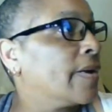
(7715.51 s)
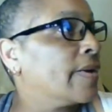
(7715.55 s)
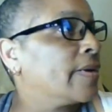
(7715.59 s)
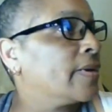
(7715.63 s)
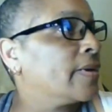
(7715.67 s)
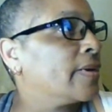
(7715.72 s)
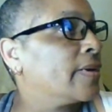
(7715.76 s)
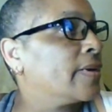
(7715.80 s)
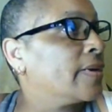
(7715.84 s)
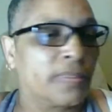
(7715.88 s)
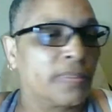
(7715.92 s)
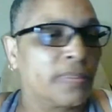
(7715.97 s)

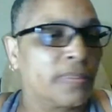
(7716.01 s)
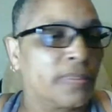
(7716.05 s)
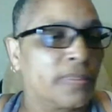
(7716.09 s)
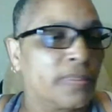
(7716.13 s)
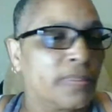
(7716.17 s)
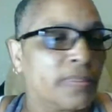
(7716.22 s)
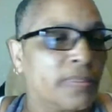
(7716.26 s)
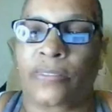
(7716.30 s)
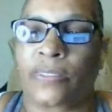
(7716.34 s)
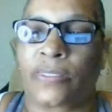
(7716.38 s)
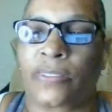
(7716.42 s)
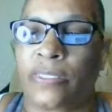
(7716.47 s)
I
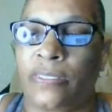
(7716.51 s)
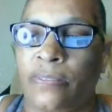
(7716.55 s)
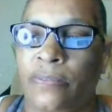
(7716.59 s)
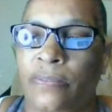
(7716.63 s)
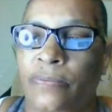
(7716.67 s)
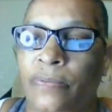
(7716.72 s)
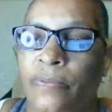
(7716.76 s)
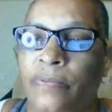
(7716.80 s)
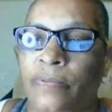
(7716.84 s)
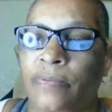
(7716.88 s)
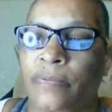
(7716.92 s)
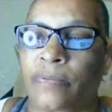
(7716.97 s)
did
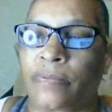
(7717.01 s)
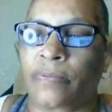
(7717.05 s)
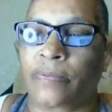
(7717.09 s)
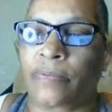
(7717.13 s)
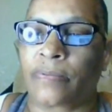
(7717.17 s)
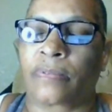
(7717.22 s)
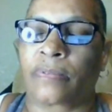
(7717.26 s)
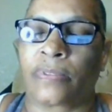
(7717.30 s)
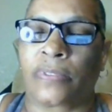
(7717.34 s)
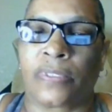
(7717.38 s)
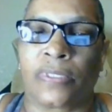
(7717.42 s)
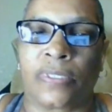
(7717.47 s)
something to
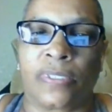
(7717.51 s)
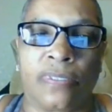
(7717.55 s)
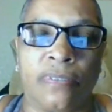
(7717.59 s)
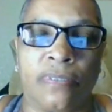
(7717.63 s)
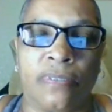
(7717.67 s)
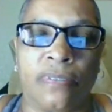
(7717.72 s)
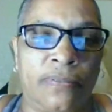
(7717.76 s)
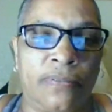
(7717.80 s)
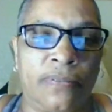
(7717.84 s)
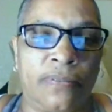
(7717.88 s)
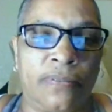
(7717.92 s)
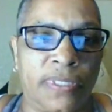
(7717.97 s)
my foot
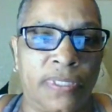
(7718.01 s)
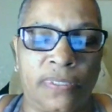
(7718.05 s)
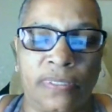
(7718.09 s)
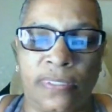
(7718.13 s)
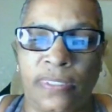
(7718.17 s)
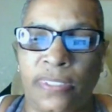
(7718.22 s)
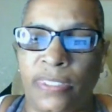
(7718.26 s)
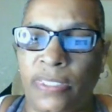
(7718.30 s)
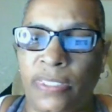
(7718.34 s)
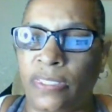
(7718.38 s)
too.